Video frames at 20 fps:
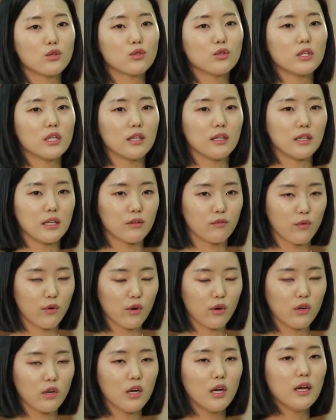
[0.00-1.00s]
to
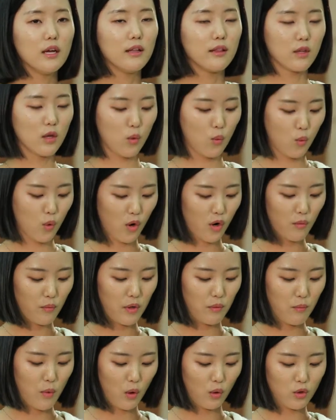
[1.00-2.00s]
deliver the warm
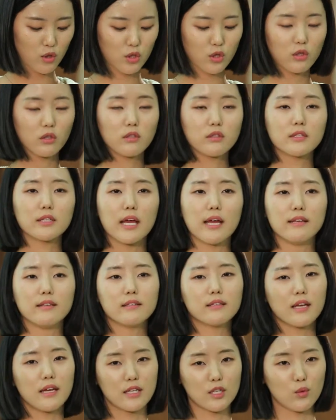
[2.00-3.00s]
emotional
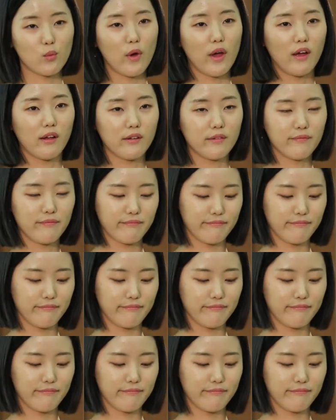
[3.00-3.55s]
sense as well.